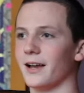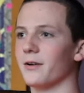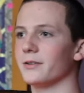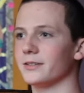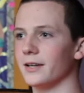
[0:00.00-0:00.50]

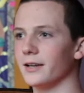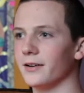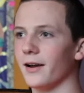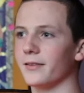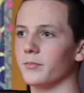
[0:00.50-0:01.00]
I was
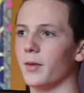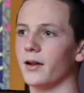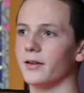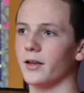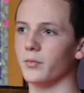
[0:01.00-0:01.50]
kicker at
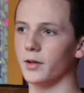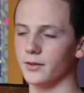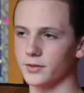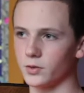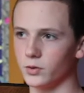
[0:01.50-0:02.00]
Meadowdale
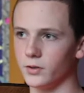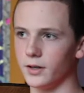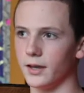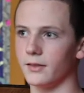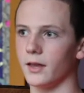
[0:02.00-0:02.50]
Middle School,
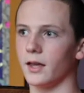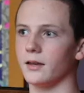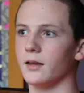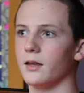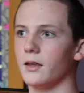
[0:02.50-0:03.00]
and
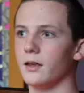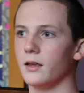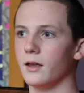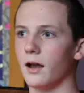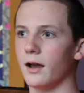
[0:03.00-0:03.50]
then
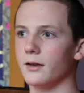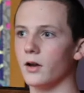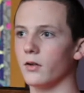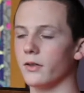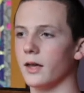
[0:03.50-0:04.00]
I
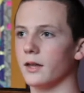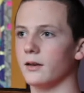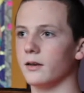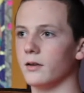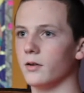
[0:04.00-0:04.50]
know
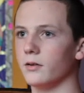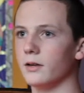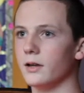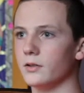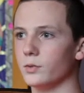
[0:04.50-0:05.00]
that
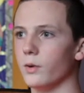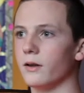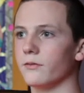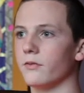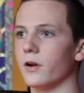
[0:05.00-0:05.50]
Nils
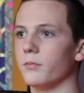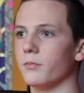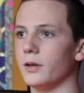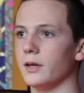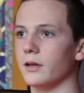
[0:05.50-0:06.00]
went from
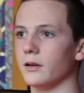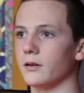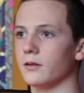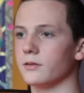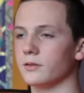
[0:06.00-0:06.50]
being
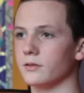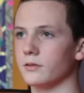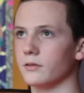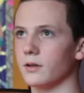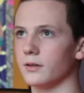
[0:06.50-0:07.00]

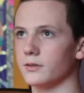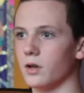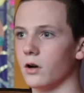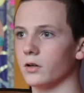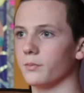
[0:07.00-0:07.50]
a
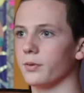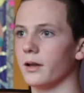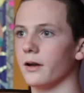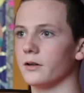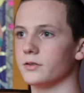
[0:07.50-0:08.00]
soccer
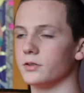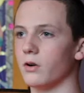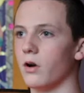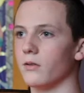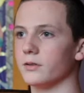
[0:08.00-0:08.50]
player to
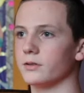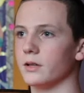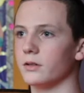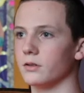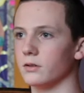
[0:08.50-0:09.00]
all of a
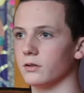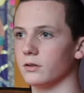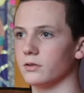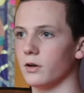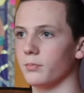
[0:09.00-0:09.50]
sudden
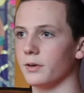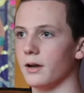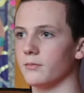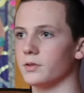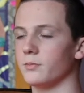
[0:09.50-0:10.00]
jumping
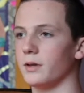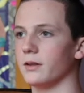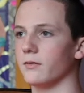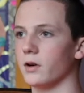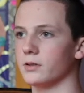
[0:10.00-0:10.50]
up to being
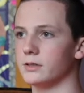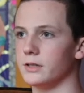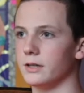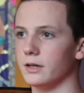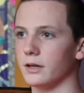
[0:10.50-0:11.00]
the
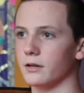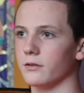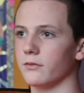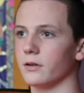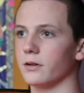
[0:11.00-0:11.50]
varsity
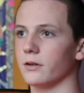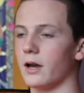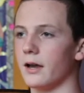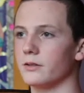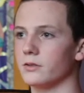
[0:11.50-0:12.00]
kicker for the
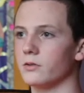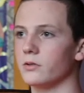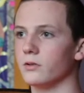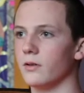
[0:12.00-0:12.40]
high school.